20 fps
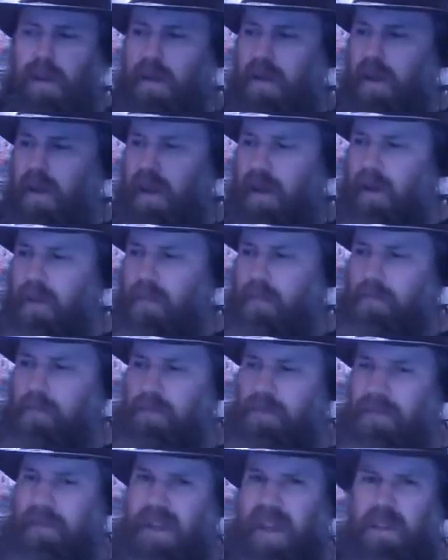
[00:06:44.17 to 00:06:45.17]
Kind
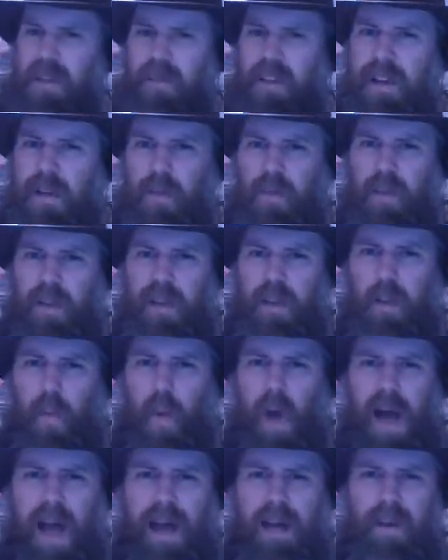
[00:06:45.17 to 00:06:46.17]
of like a really
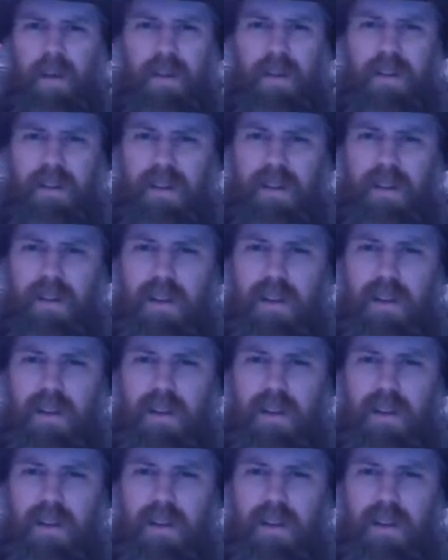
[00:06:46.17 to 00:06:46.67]
wild